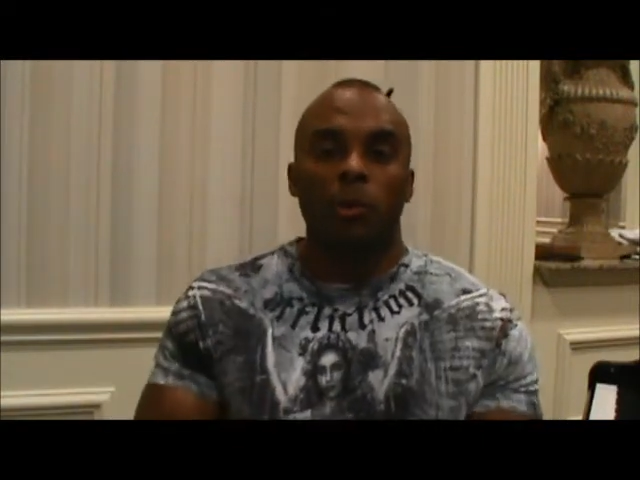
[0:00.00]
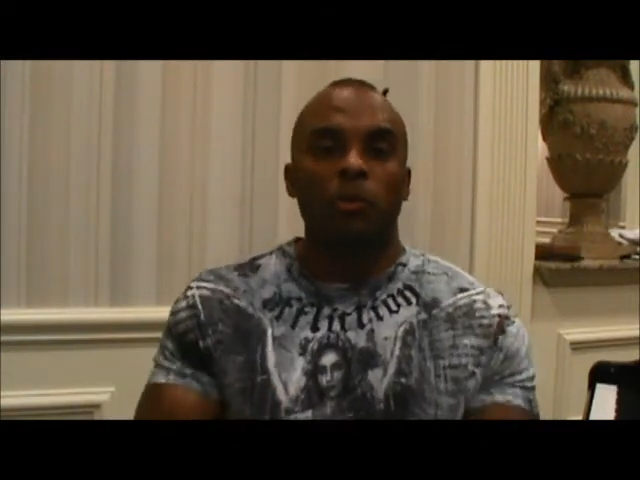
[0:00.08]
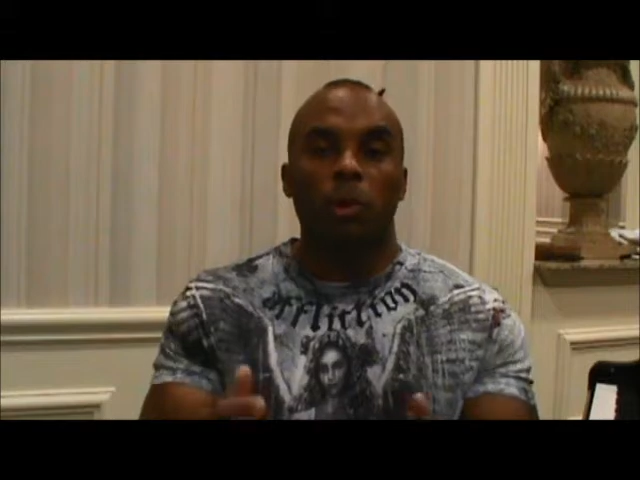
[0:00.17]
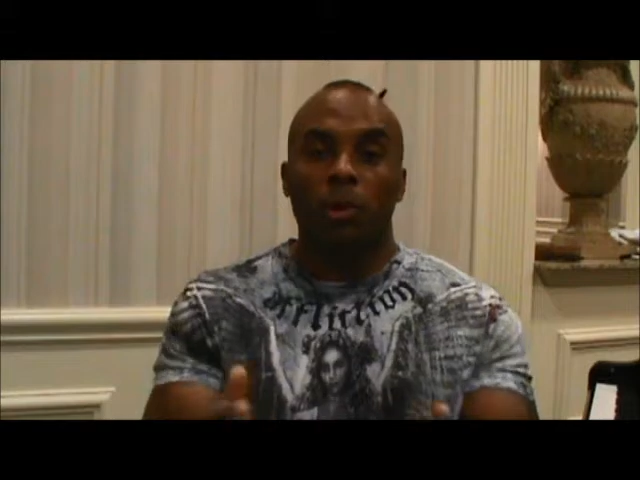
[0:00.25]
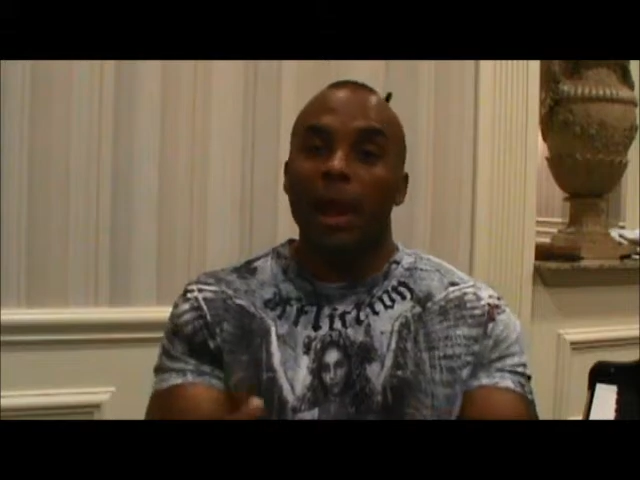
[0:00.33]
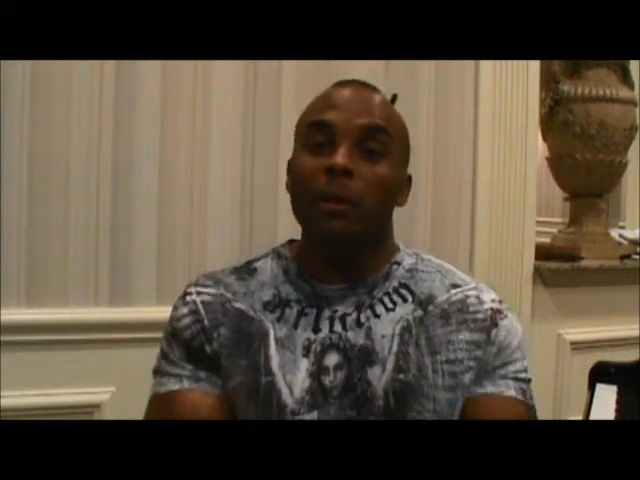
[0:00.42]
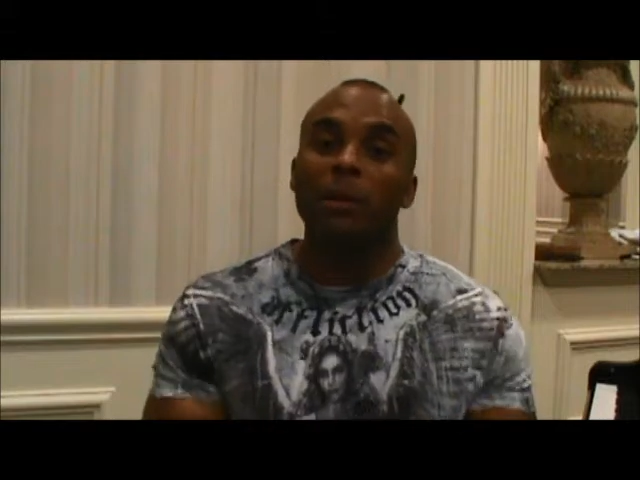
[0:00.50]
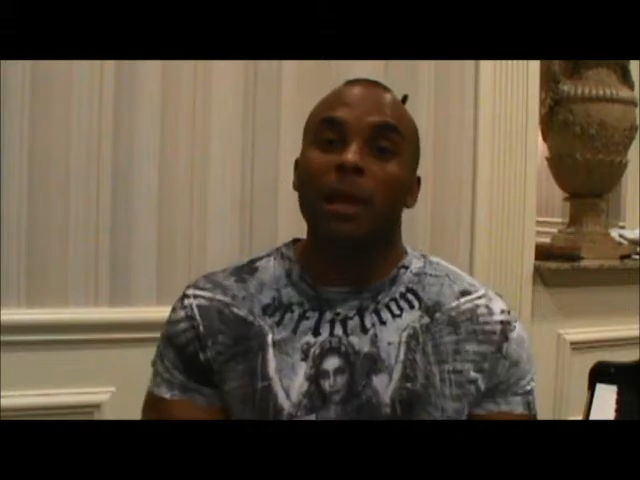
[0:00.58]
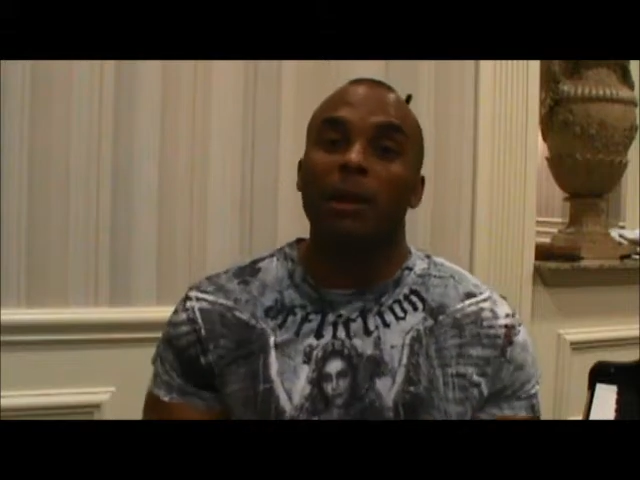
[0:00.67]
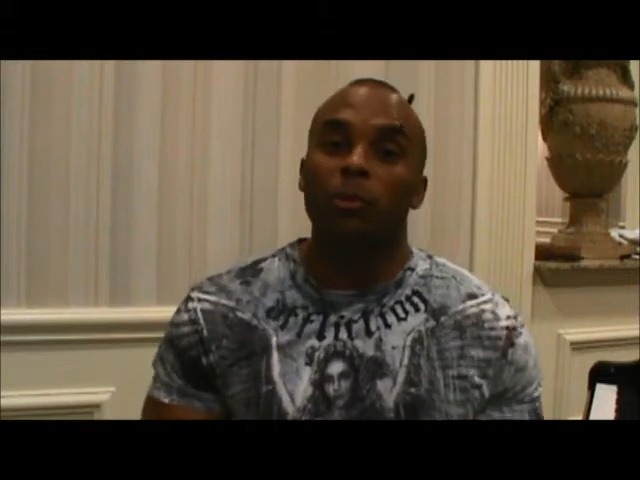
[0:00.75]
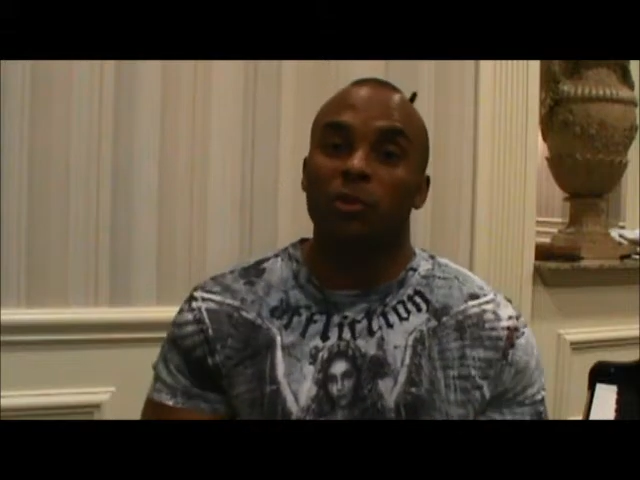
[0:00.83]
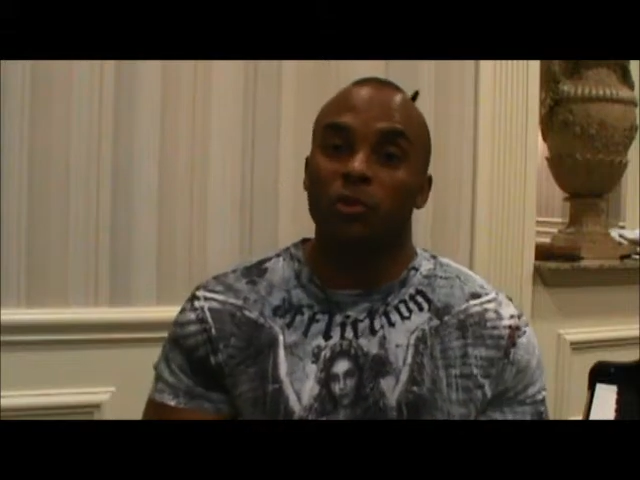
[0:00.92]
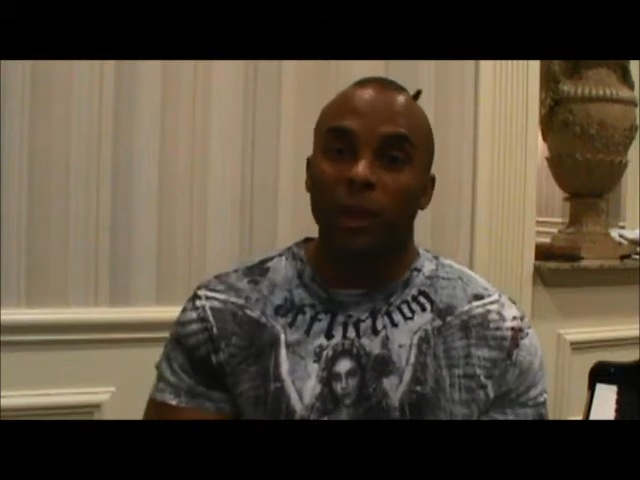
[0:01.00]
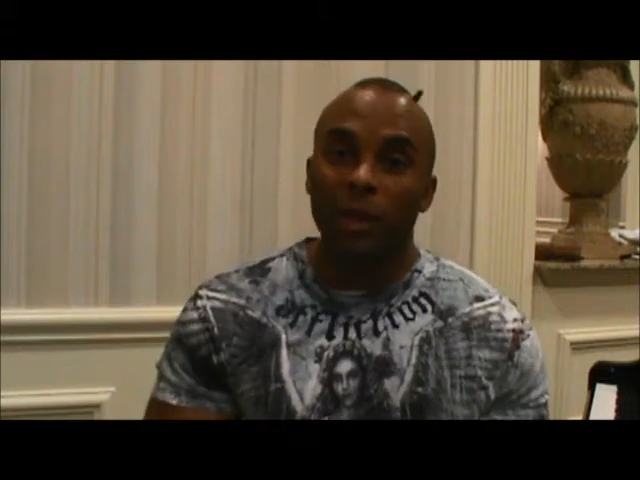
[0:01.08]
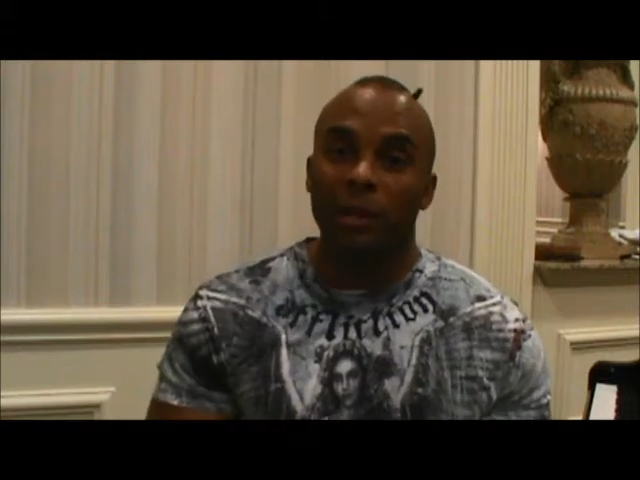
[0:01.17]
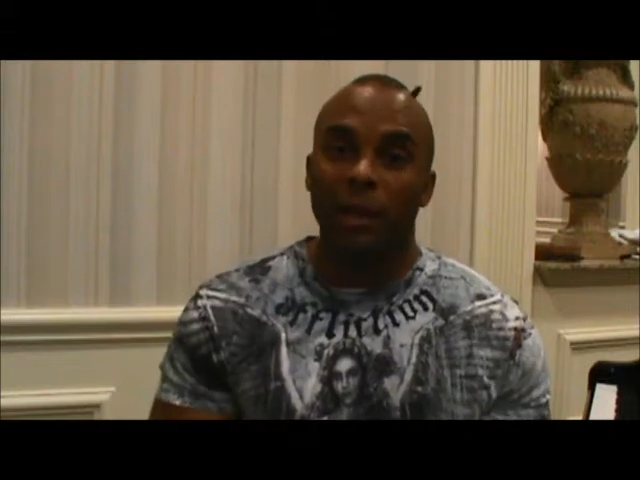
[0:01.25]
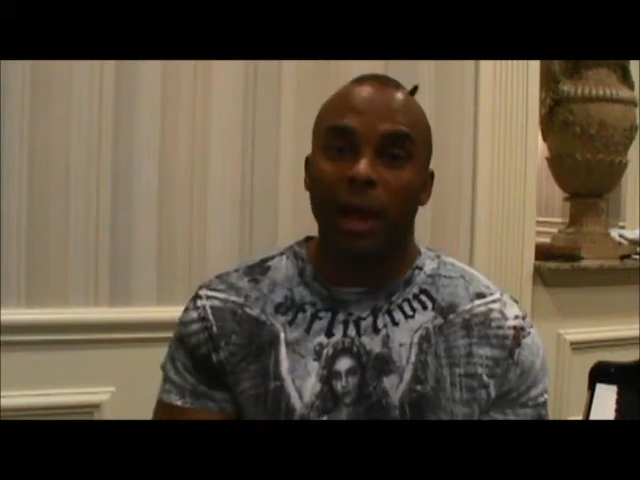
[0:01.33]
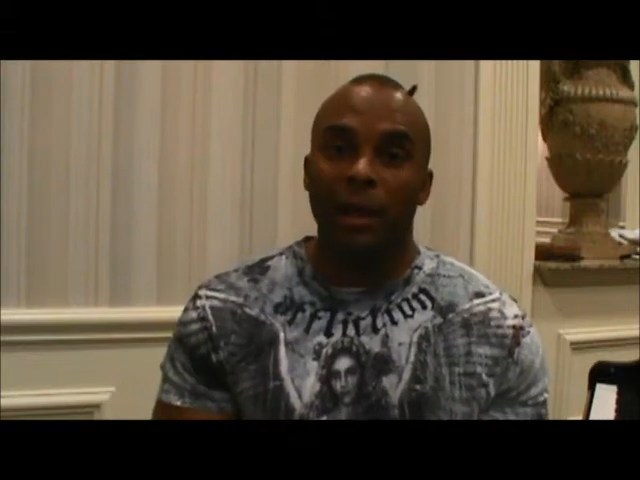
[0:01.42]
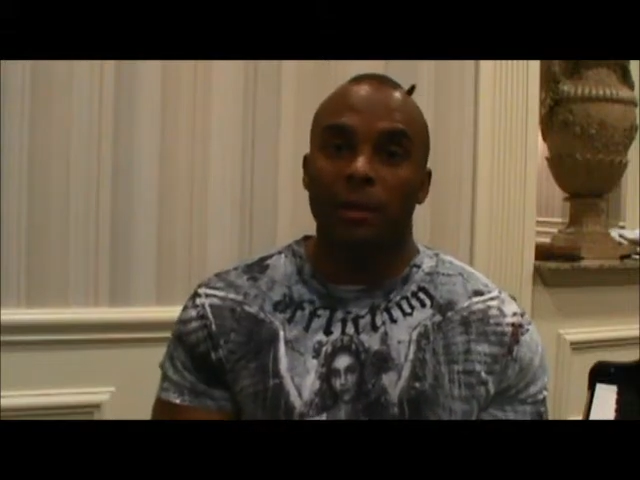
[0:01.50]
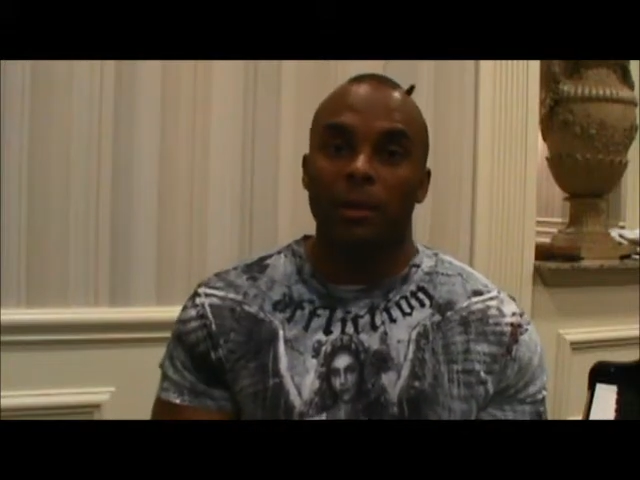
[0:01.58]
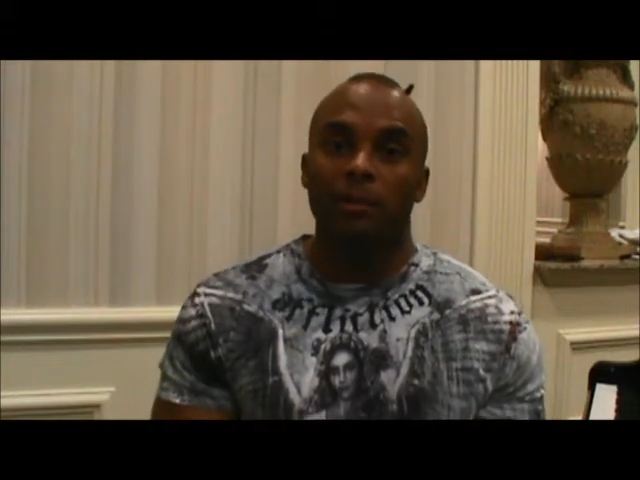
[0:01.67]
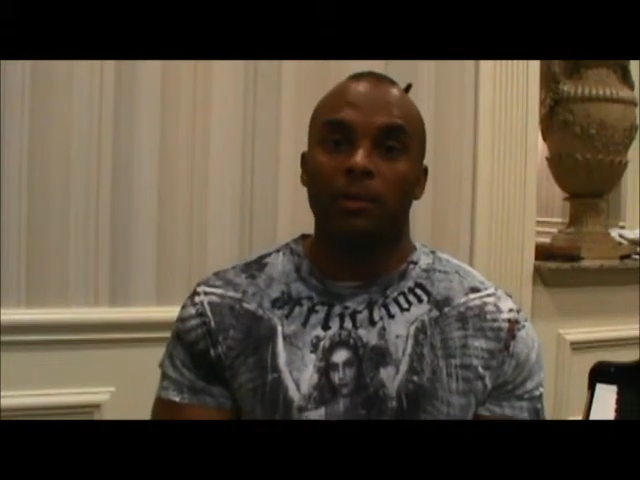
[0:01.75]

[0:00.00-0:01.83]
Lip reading: we work out a lot and we train a lot.